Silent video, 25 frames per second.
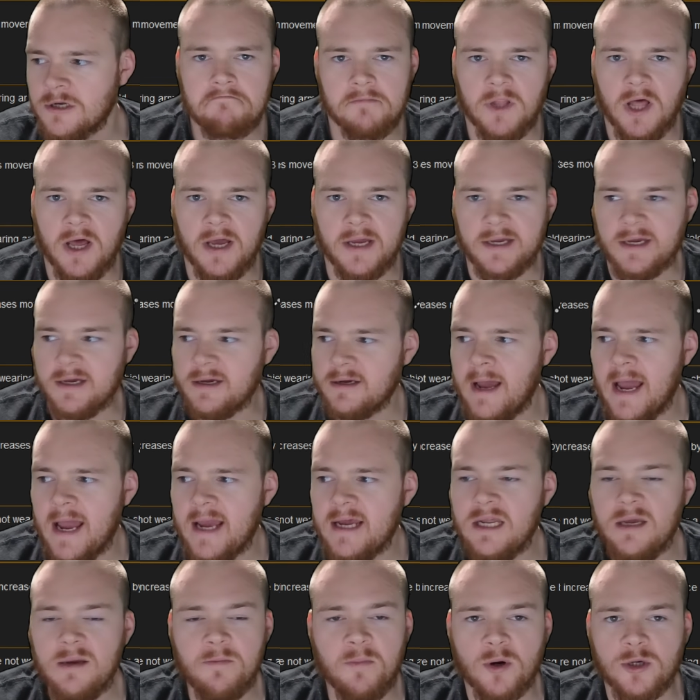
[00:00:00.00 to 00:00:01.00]
like
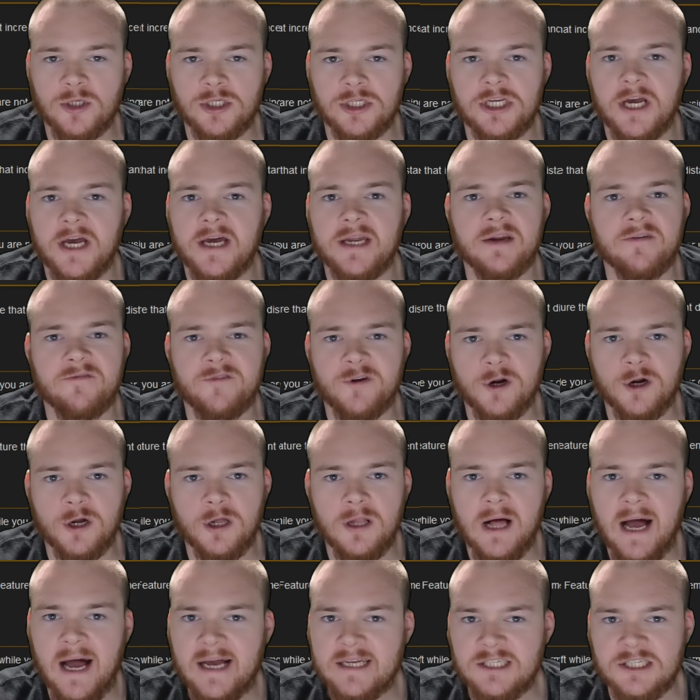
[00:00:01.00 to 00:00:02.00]
80% of your
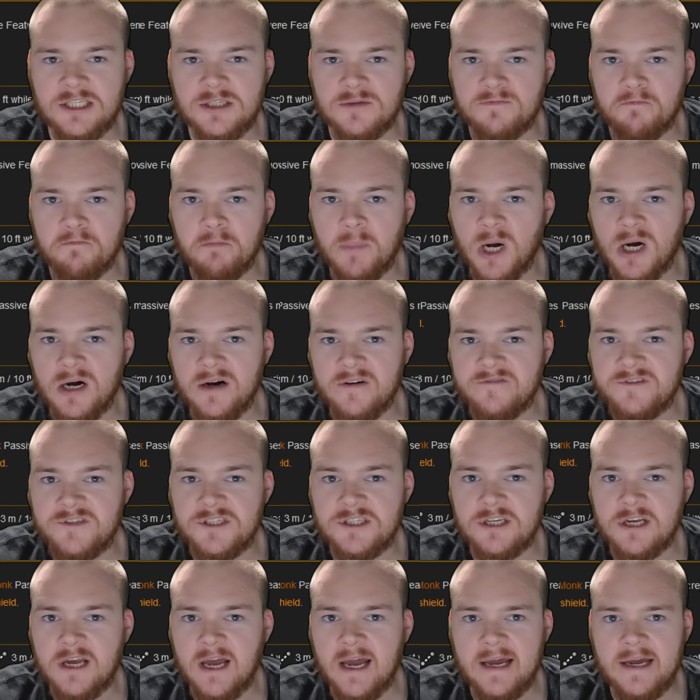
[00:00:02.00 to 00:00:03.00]
class's
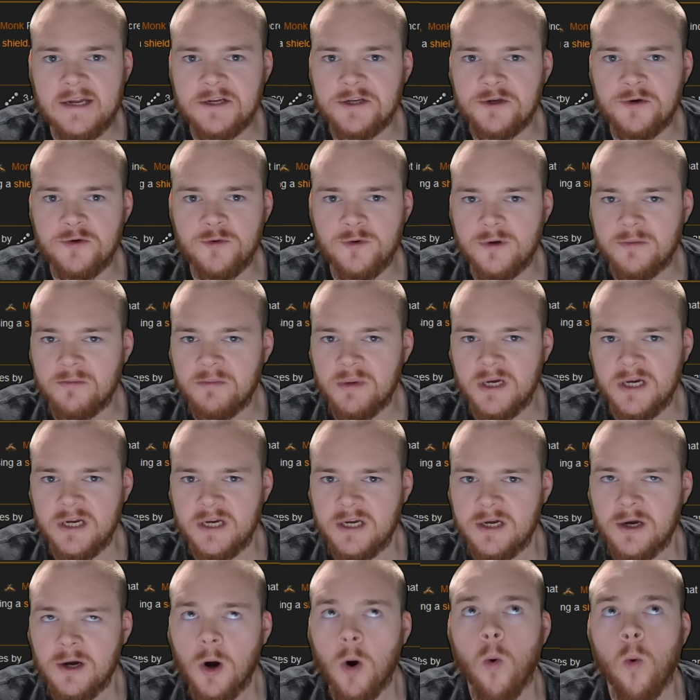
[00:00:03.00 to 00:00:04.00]
buffs, and you would
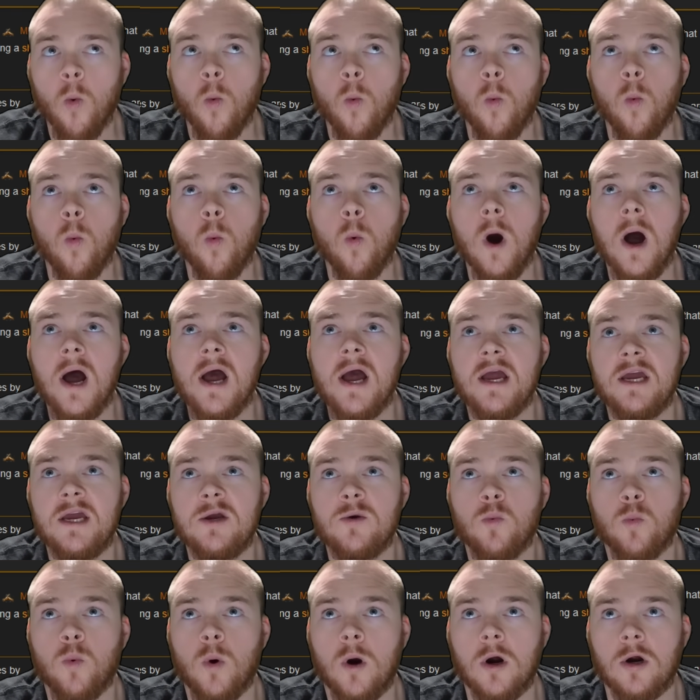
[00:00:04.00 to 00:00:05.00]
be
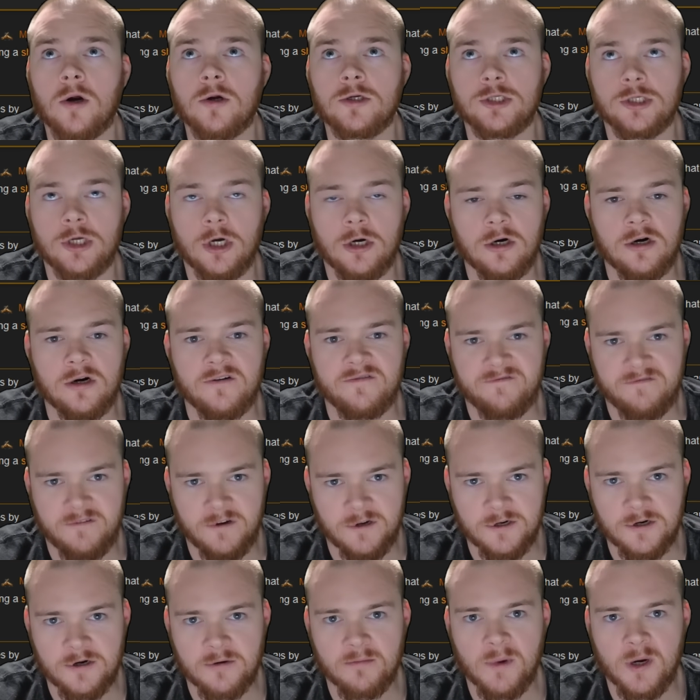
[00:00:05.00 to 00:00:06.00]
way worse off
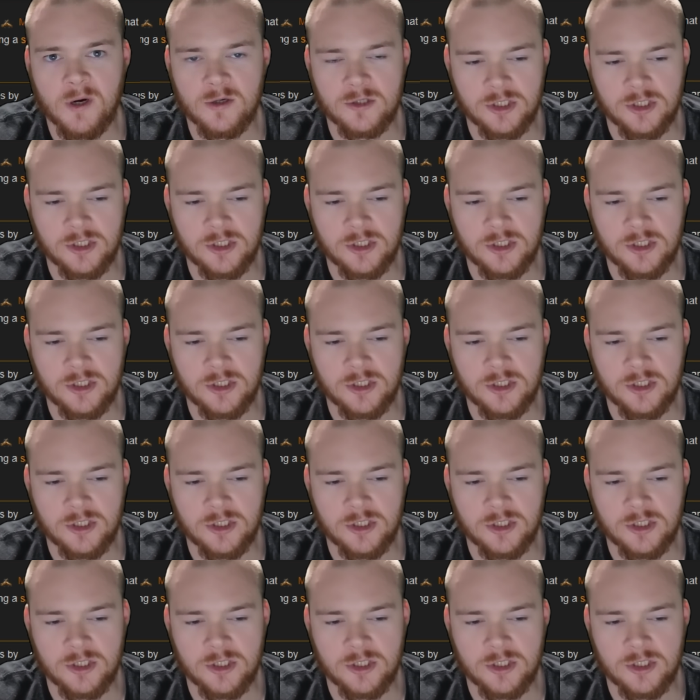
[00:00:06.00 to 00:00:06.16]
under most